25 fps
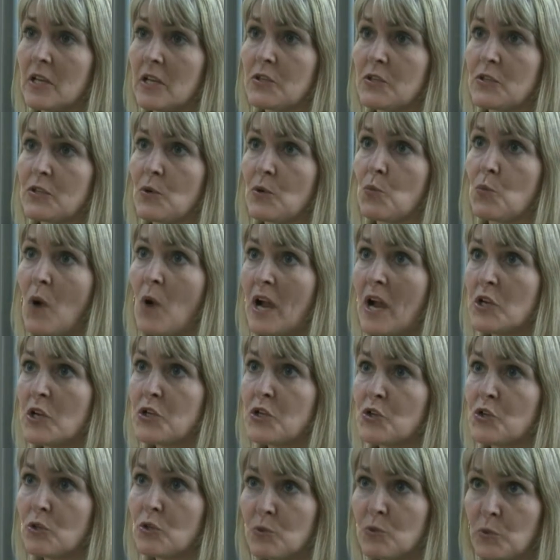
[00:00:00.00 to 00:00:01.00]
So why
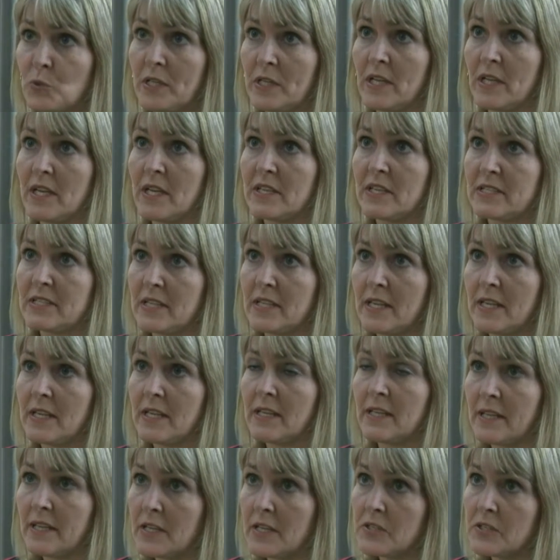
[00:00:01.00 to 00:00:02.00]
should we
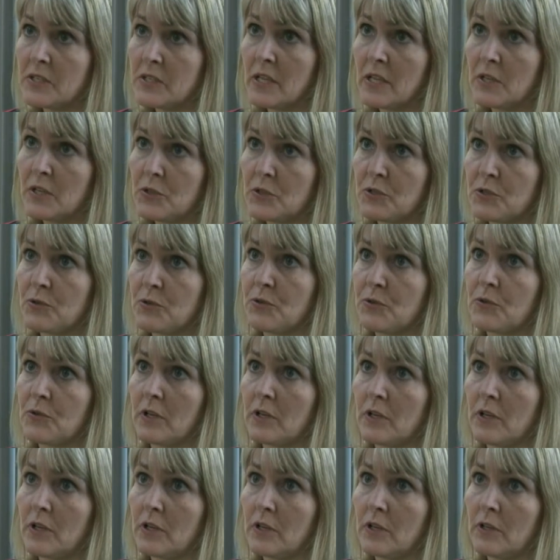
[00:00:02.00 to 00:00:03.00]
say yes to
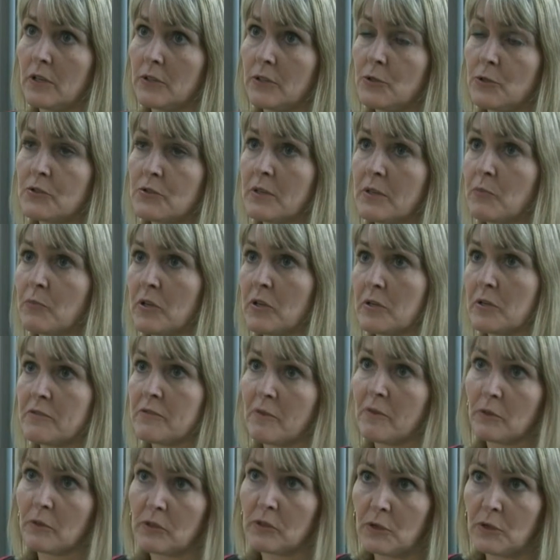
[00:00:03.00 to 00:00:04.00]
using products
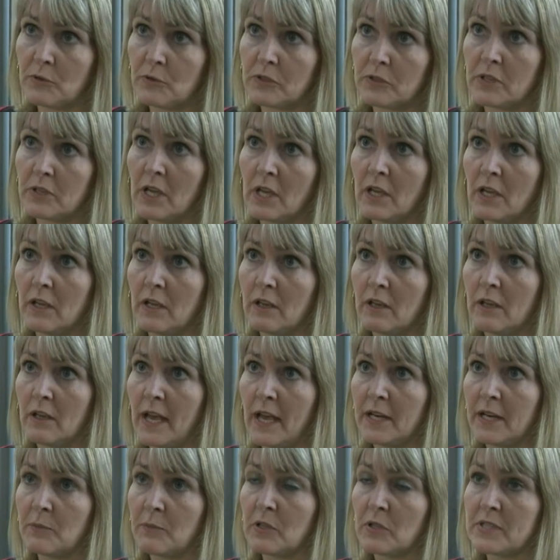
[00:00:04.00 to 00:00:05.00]
from cloned
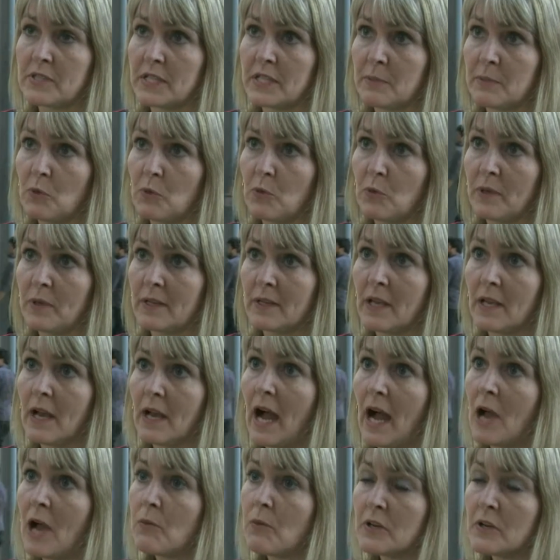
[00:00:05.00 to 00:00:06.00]
animals at the moment?
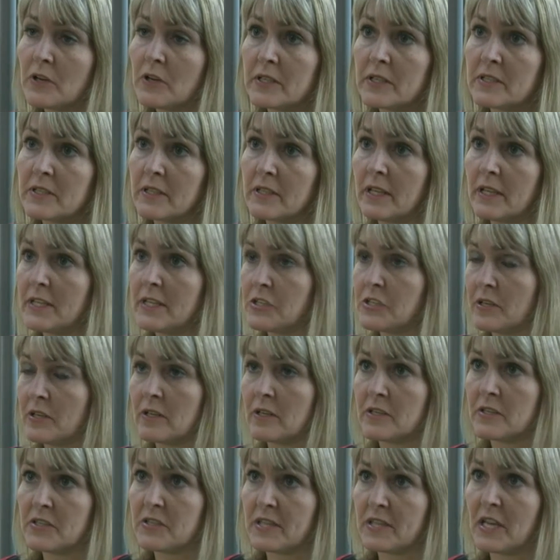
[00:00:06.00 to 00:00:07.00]
I will not in
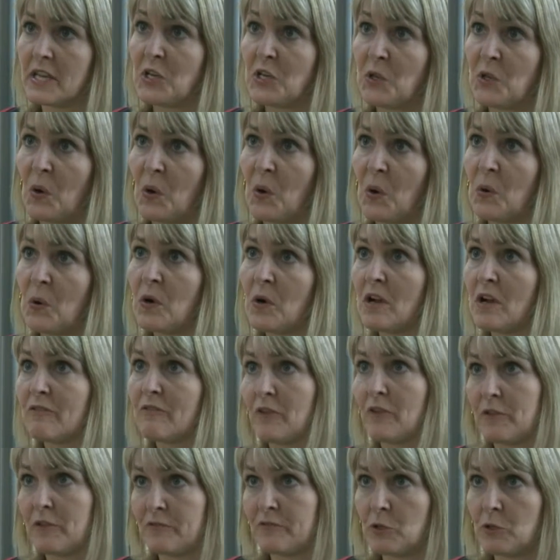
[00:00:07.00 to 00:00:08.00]
general say no
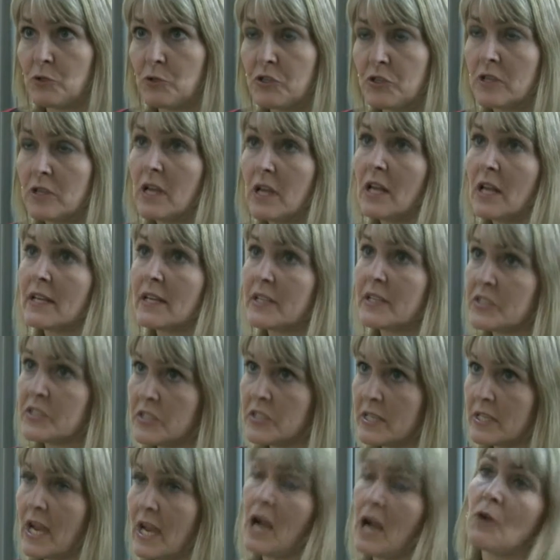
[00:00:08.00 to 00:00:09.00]
for the future. Let's
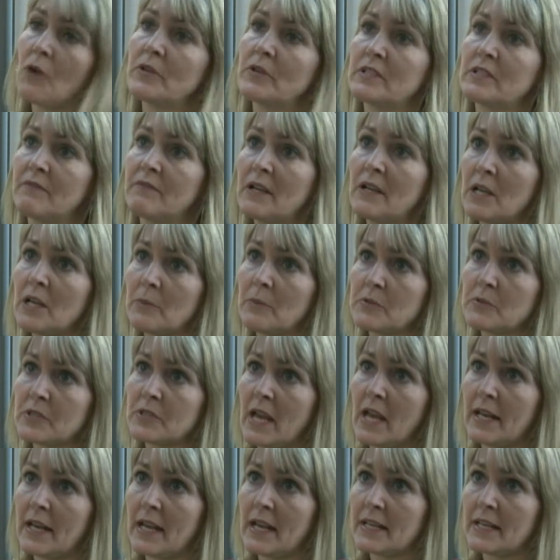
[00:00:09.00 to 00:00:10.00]
see how it develops
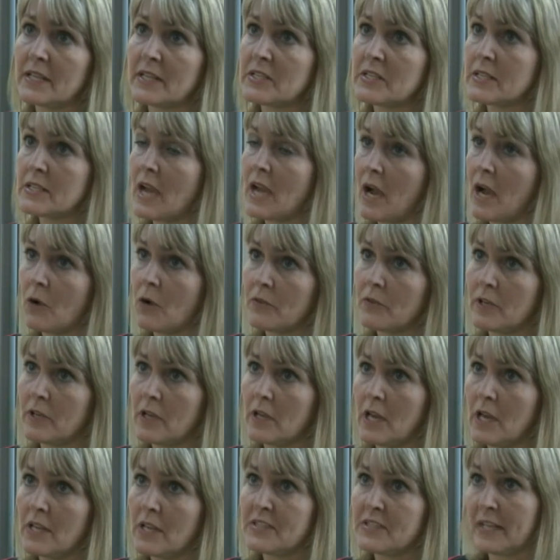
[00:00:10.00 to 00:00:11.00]
and let's see how
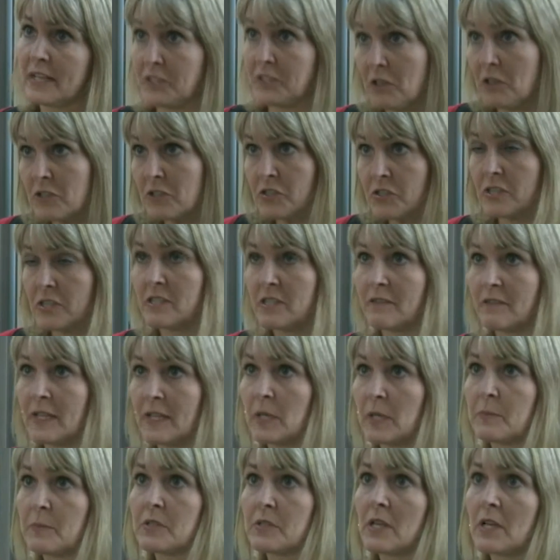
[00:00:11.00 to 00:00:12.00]
the technology
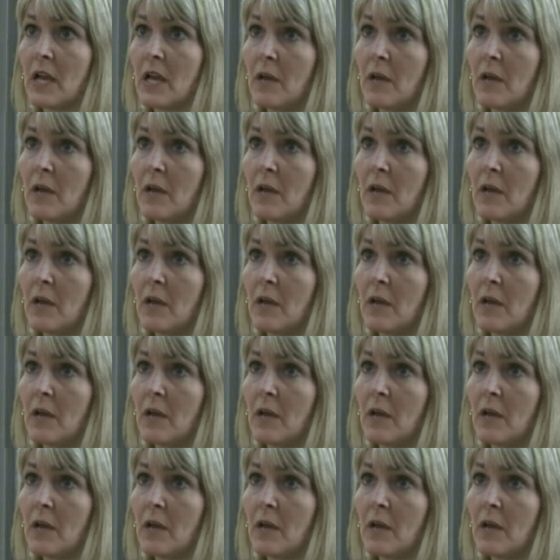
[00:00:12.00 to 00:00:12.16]
develops.